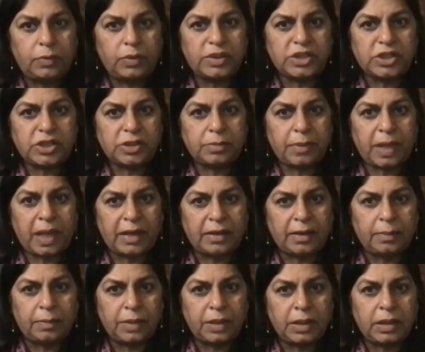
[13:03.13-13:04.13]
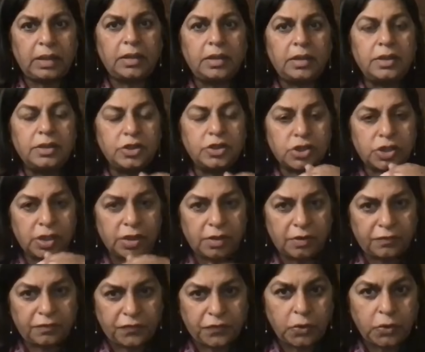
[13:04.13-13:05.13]
will she marry me? She
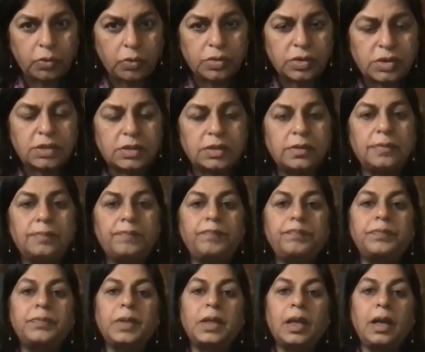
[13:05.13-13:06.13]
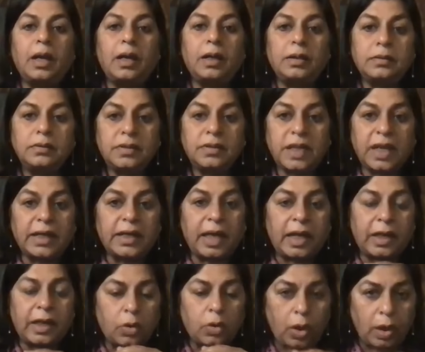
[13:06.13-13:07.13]
refused. Then
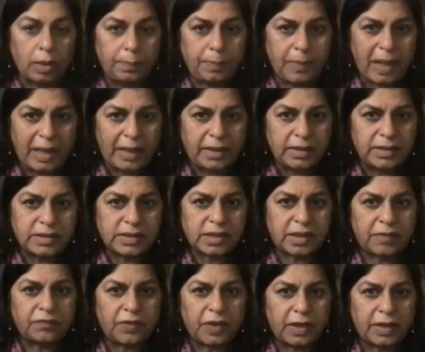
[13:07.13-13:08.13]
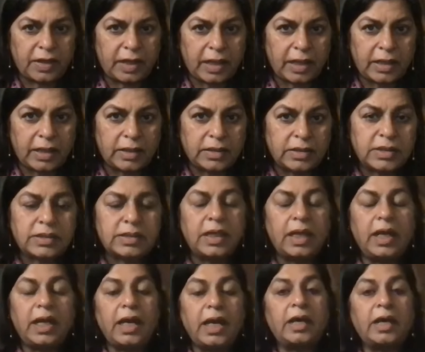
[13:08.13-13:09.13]
I got married somewhere else.
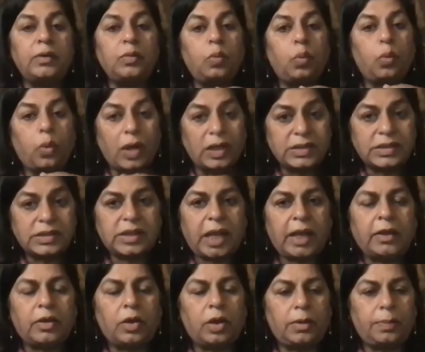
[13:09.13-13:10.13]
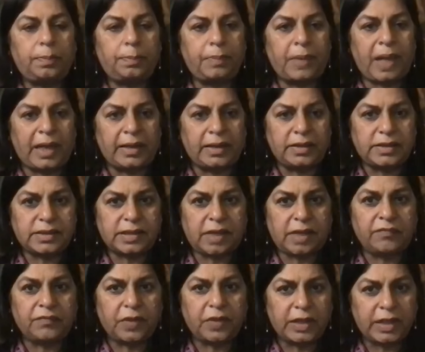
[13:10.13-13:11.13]
And once I got married
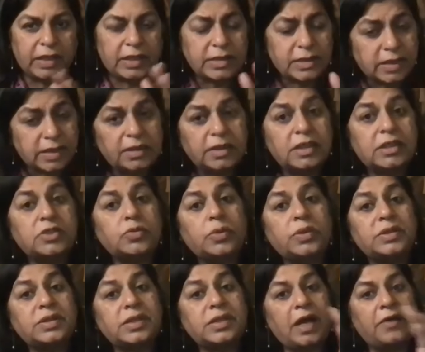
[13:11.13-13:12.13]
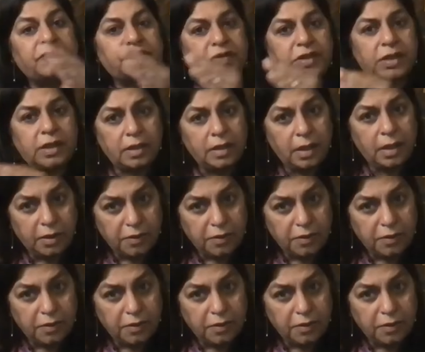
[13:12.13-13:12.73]
somewhere else, and this was after